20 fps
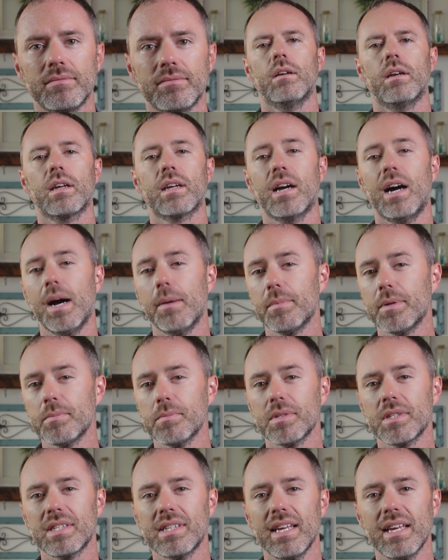A common
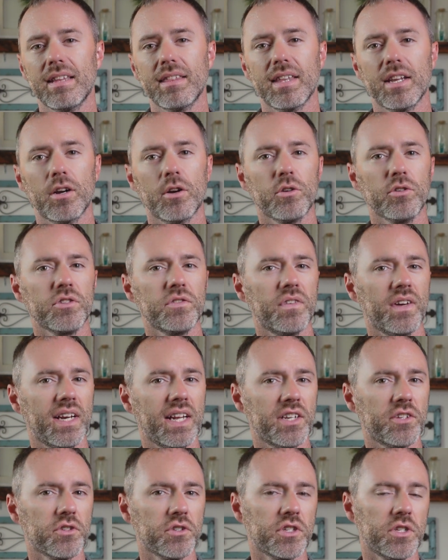mistake that hurts
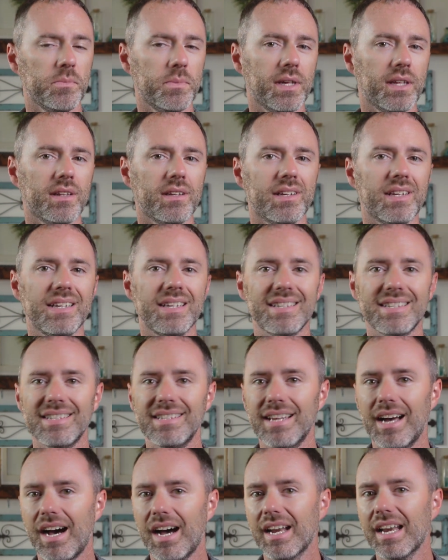financial stability is
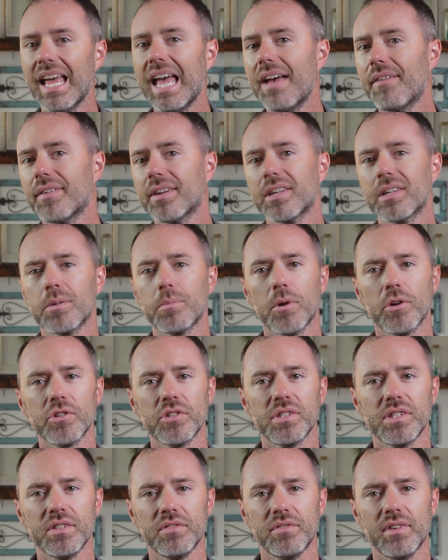not having an
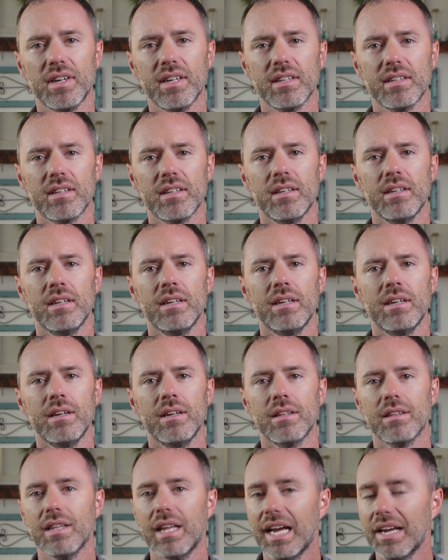emergency fund.
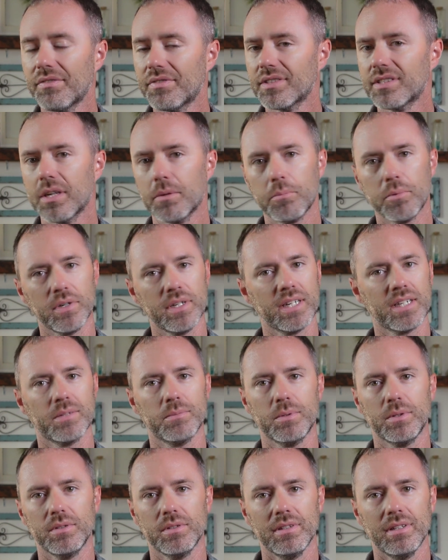Life is
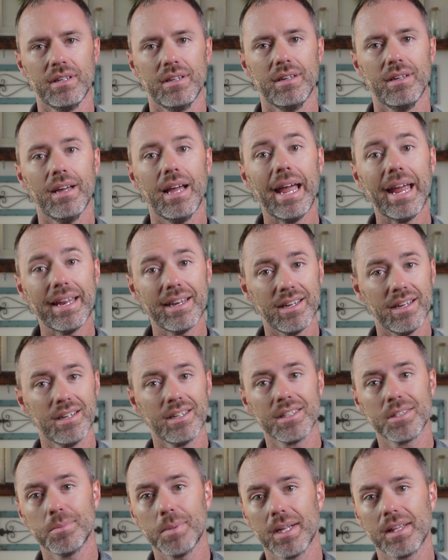unpredictable, and
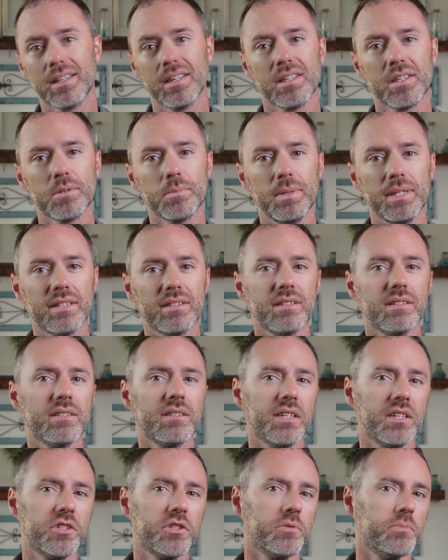unexpected expenses
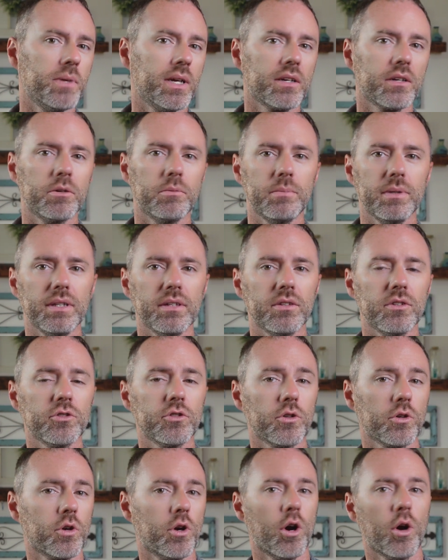such as medical bills
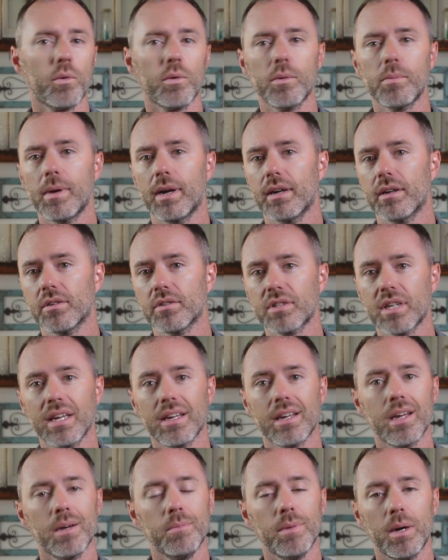or car repairs can
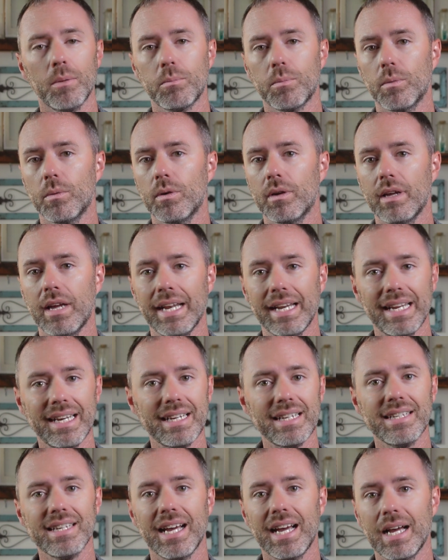come up at any
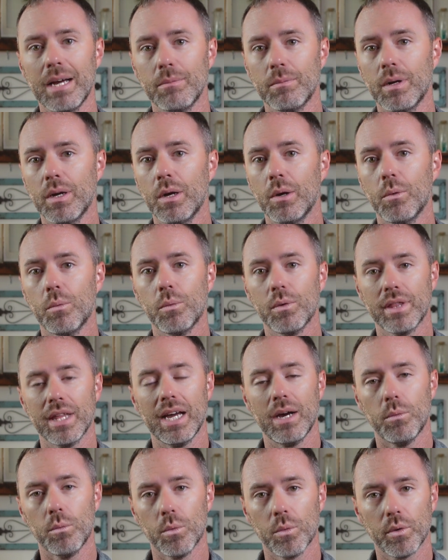time
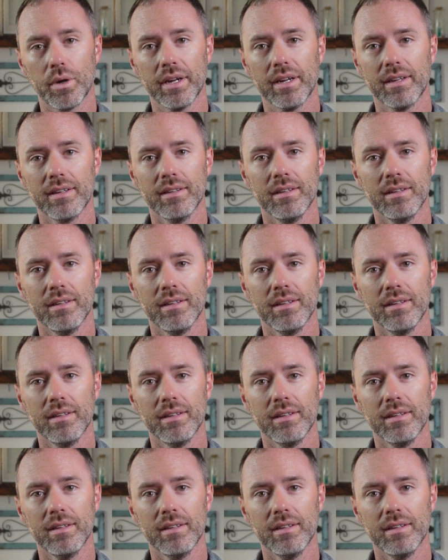without warning.